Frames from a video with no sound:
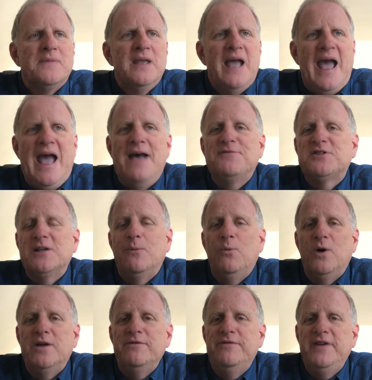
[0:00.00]
Have
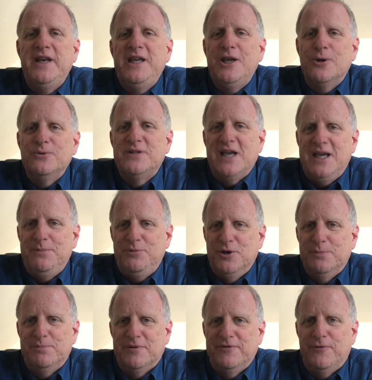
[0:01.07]
someone videotape your
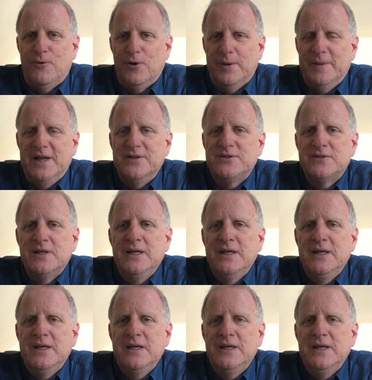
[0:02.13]
performance.